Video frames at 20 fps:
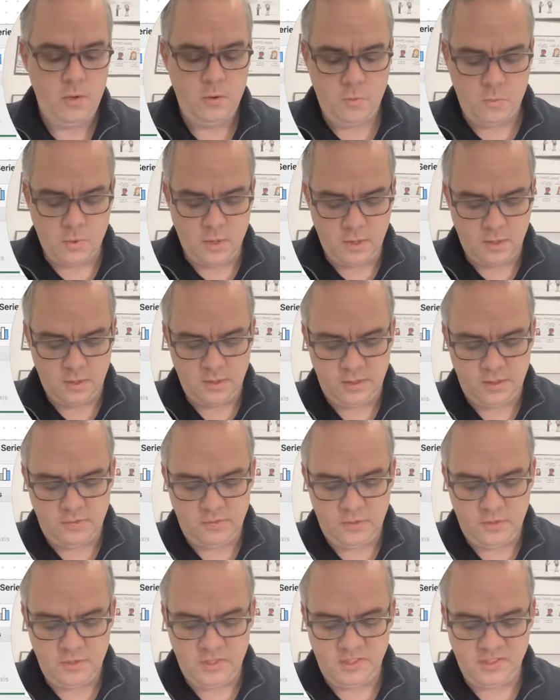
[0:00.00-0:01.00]
Well,
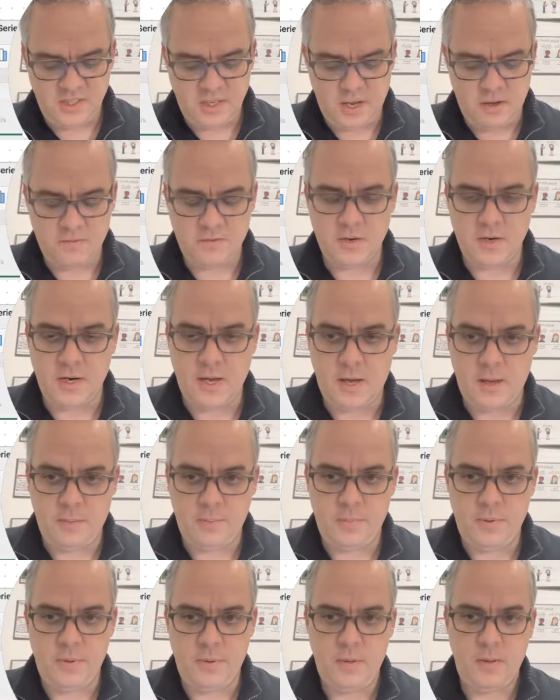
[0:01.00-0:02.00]
if you just cover it
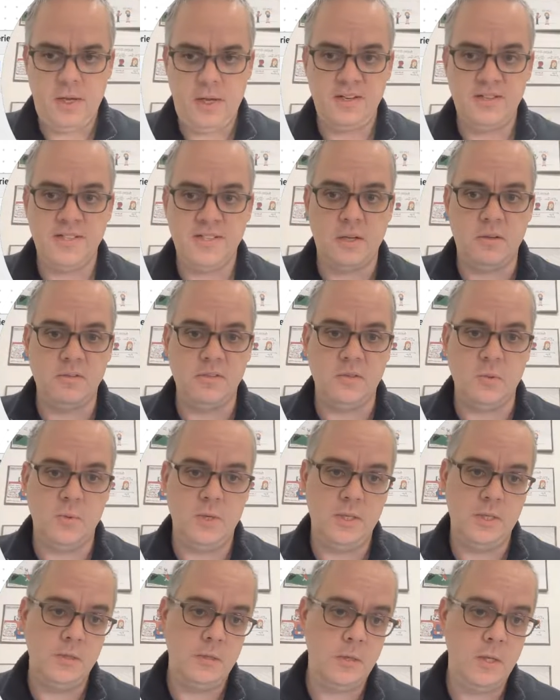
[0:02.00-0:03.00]
up, Excel's
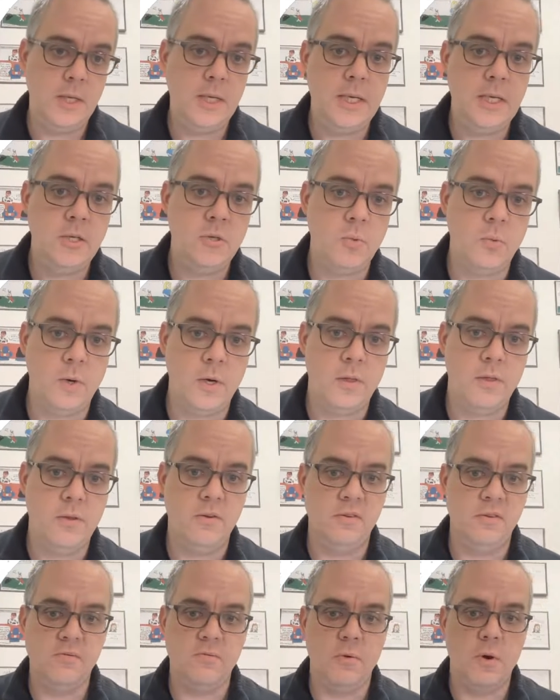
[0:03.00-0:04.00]
going to treat each one of
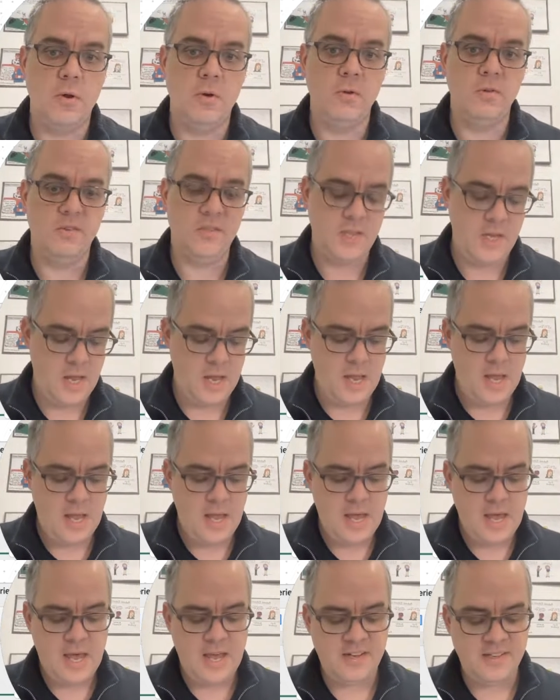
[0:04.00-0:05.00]
those rows
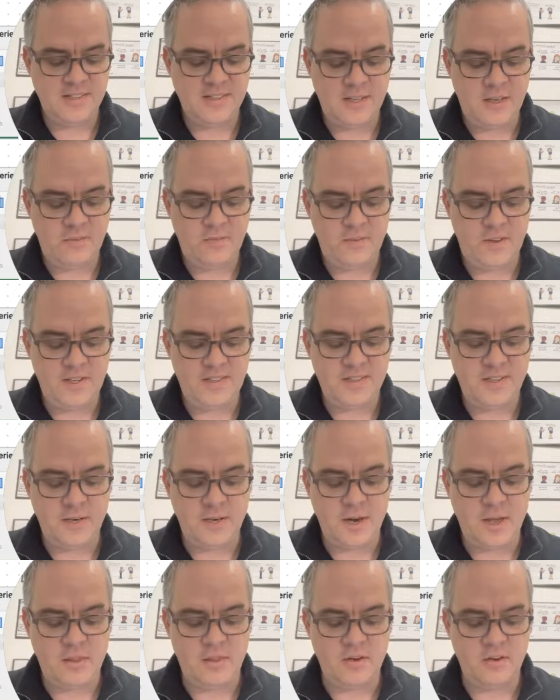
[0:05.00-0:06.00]
as if it's
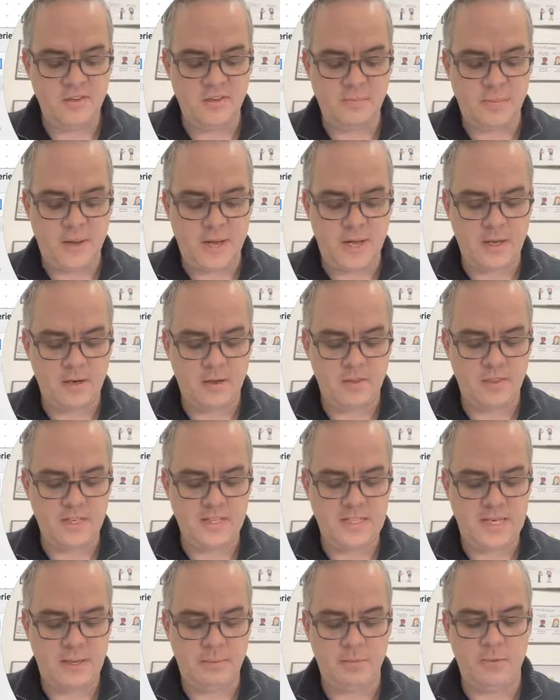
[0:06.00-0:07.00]
another spot on the
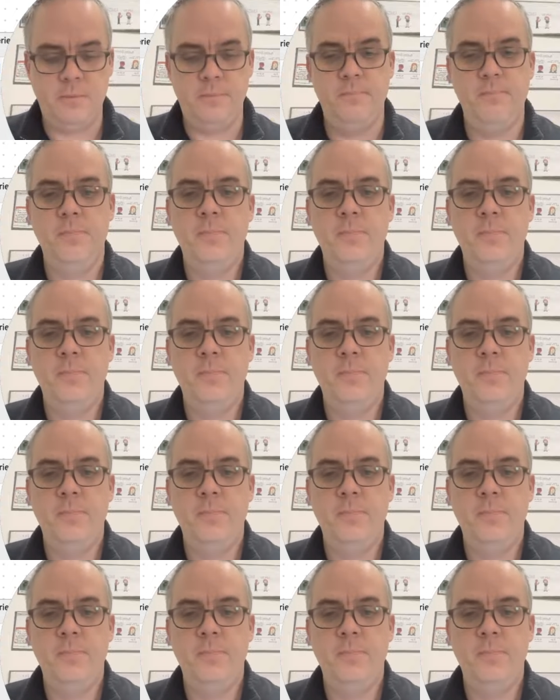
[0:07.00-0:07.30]
table.